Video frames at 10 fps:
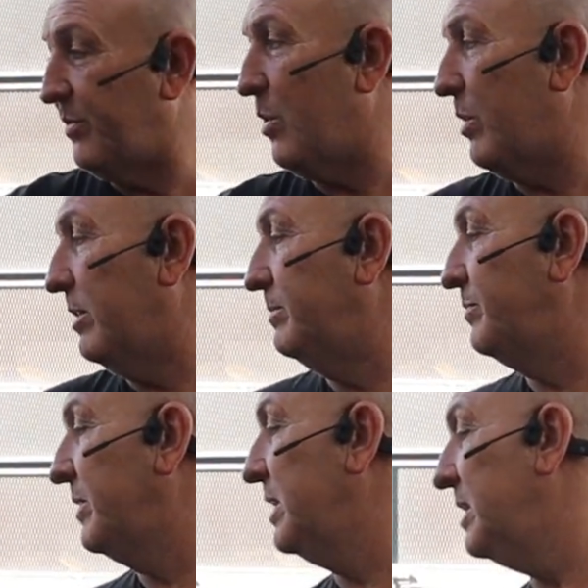is for.
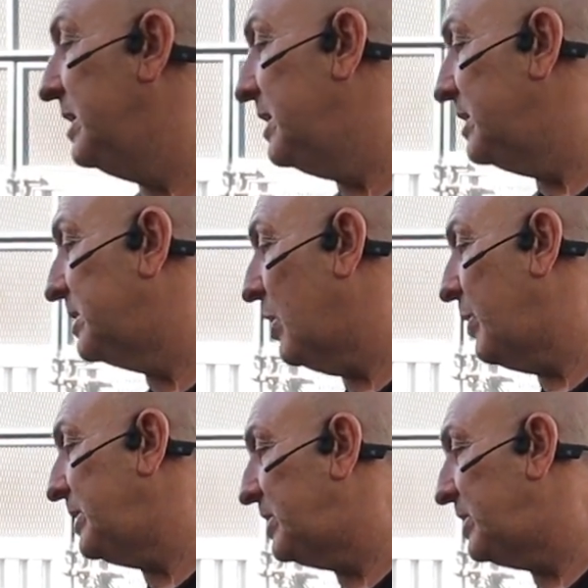So we